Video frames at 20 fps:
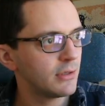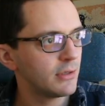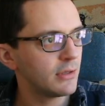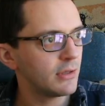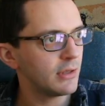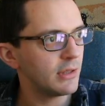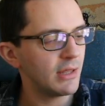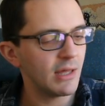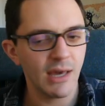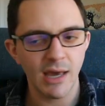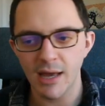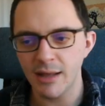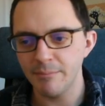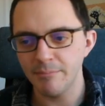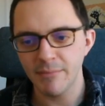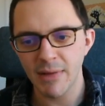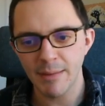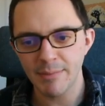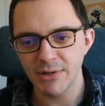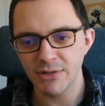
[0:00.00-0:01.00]
yeah,
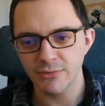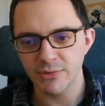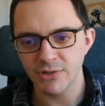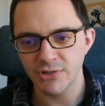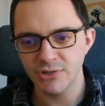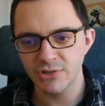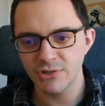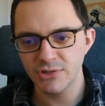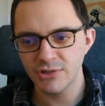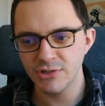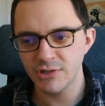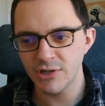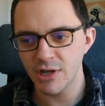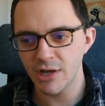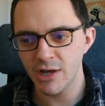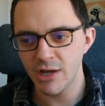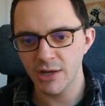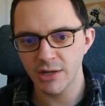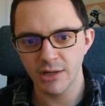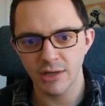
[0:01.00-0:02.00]
map it to a
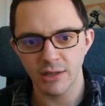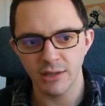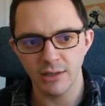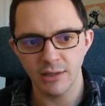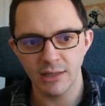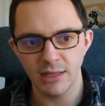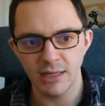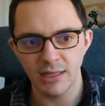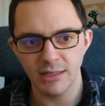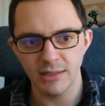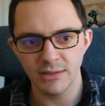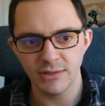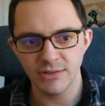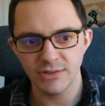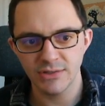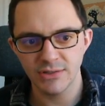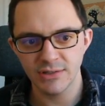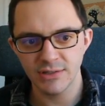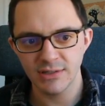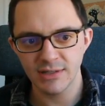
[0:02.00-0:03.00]
circle
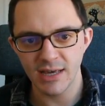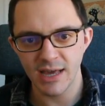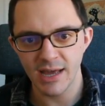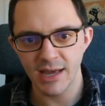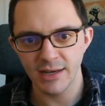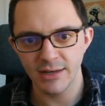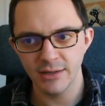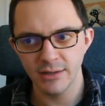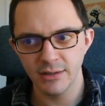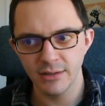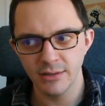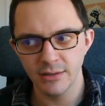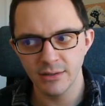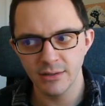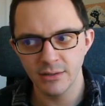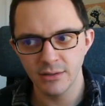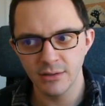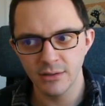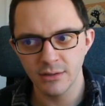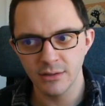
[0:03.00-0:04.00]
instead.
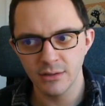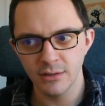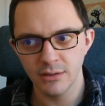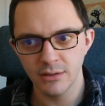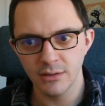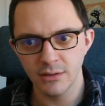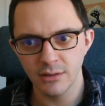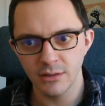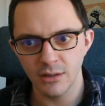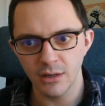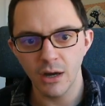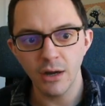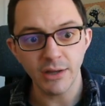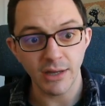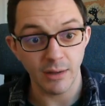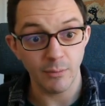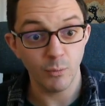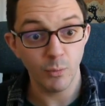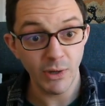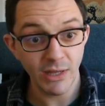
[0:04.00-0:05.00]

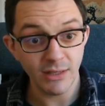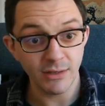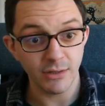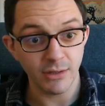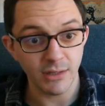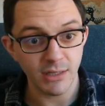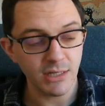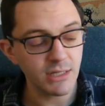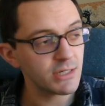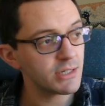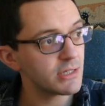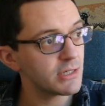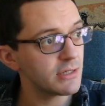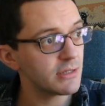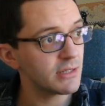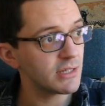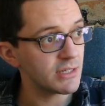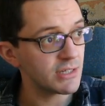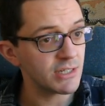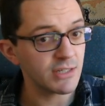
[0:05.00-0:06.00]
Okay, we can do this.
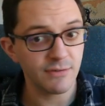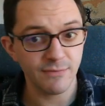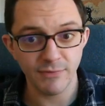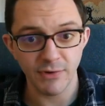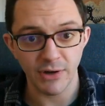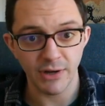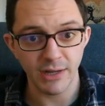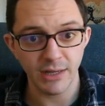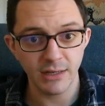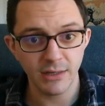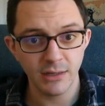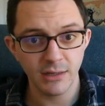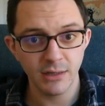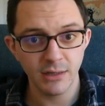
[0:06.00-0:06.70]
This is fine.